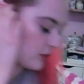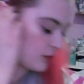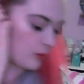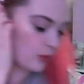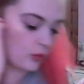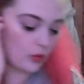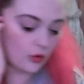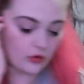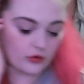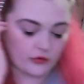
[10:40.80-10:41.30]

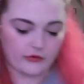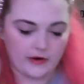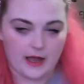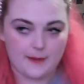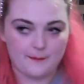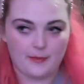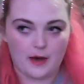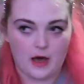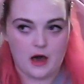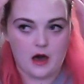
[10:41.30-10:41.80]
walk around
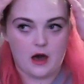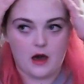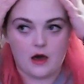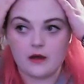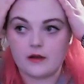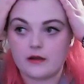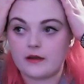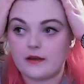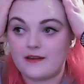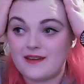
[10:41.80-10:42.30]

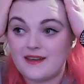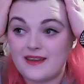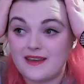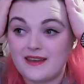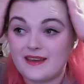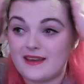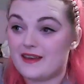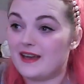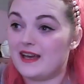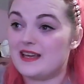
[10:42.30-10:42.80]
park.
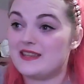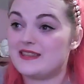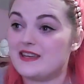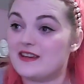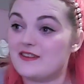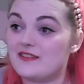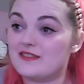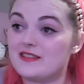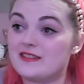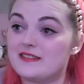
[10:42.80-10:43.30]
And there are
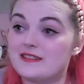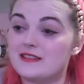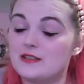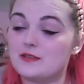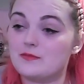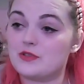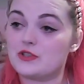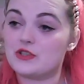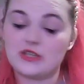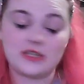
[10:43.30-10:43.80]
these little
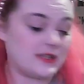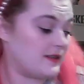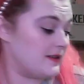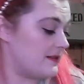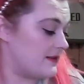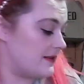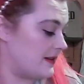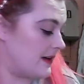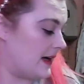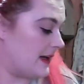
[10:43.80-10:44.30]
machines,
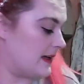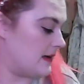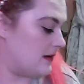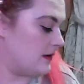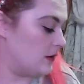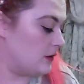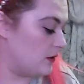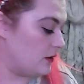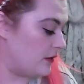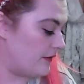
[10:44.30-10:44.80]
and I
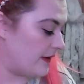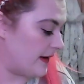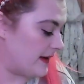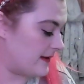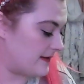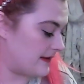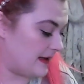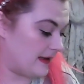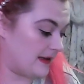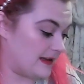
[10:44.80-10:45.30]
love it.
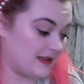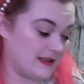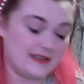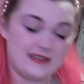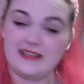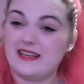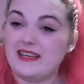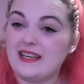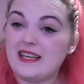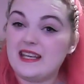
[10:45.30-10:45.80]
And
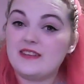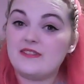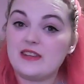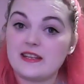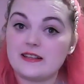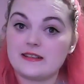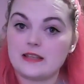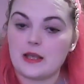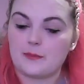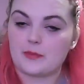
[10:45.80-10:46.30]
it even
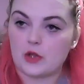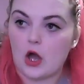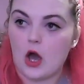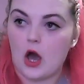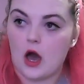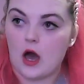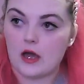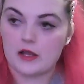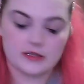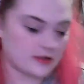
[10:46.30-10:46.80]
accepts card.